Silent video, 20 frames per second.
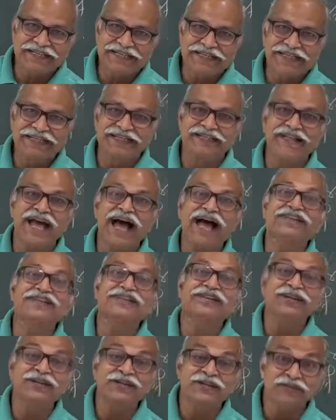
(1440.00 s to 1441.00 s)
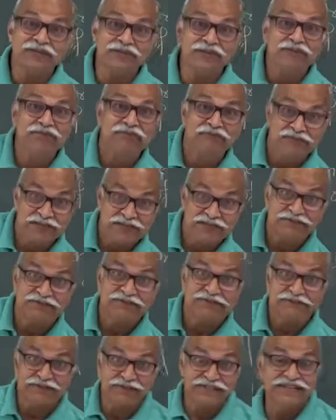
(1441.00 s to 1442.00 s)
is in reaction to the first
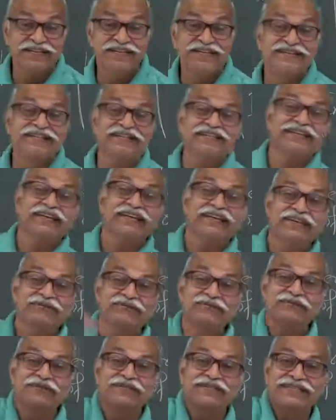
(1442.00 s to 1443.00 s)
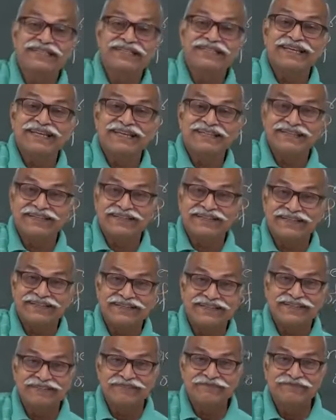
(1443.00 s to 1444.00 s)
force, the second force is
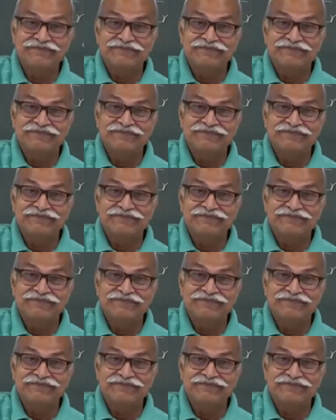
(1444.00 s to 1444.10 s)
exerted.